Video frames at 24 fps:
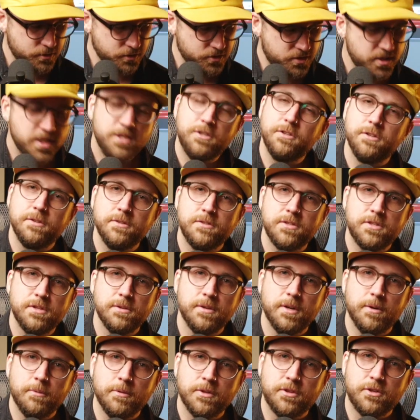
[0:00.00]
you'll see dudes
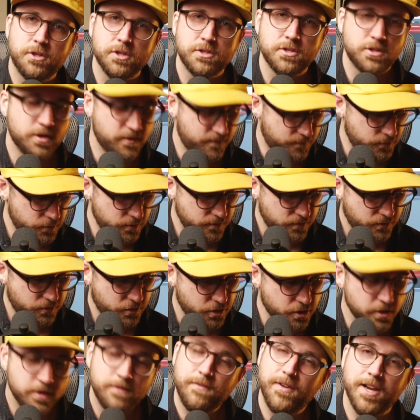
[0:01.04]
do it with just their full
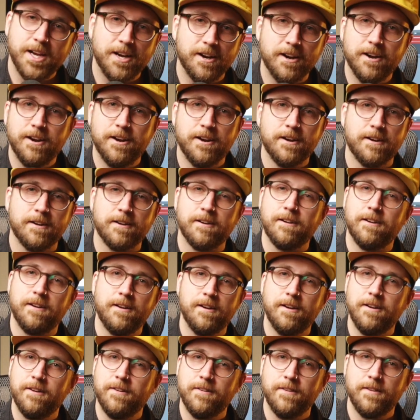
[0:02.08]
third finger,
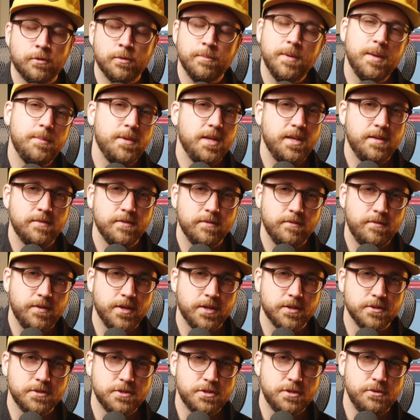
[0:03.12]
or maybe even
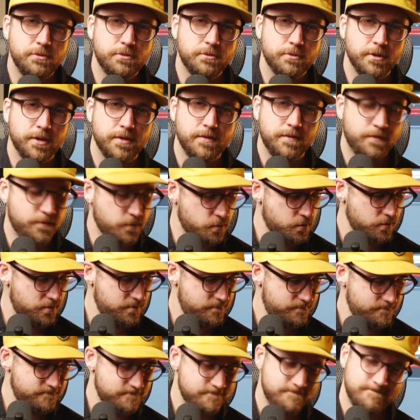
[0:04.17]
fingers 2, 3, and
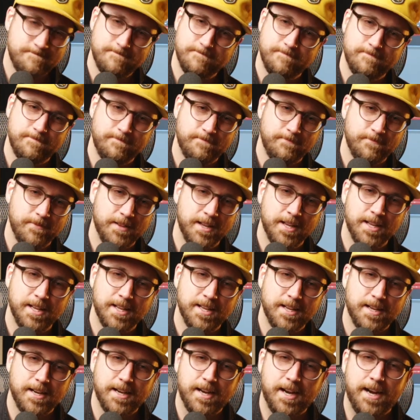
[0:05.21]
4.
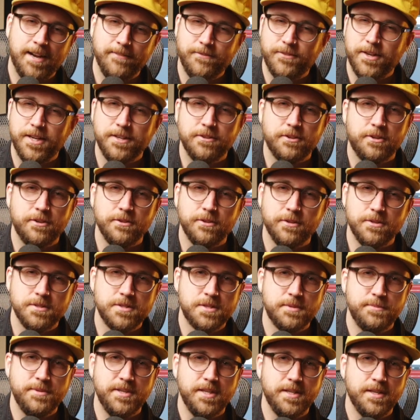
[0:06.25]
I find all of
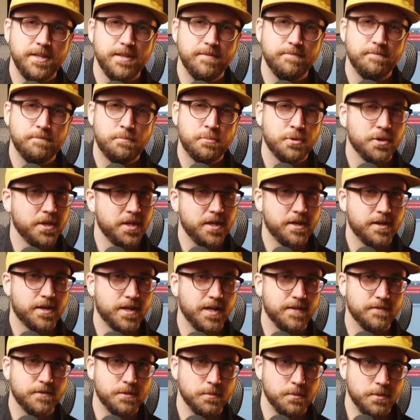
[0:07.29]
those to be pretty
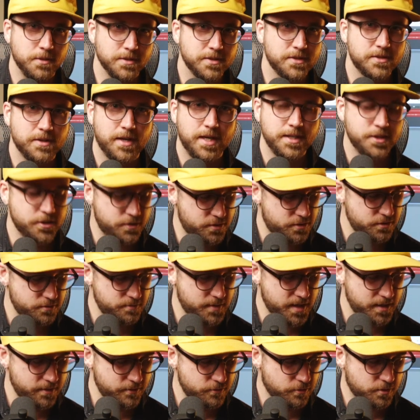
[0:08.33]
uncomfortable, so I just do
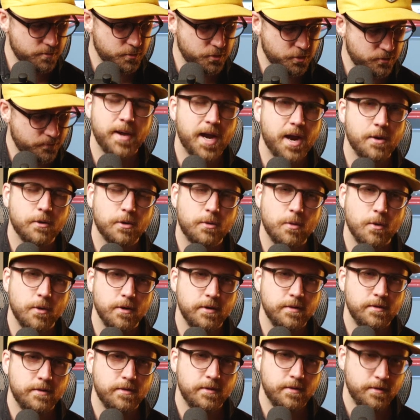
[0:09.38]
my normal power
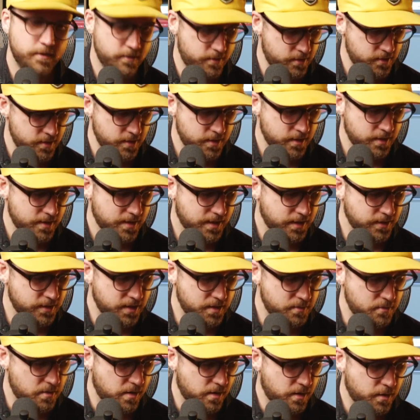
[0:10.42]
chord and
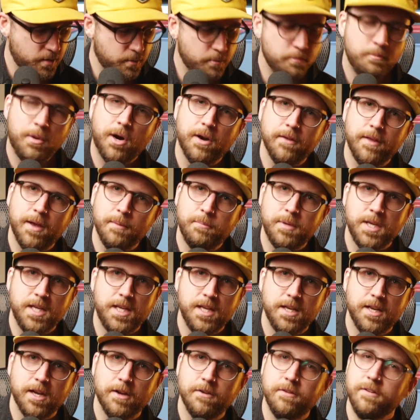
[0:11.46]
then bar that
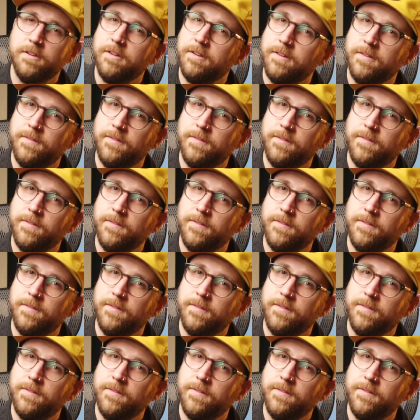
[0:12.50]
pinky down.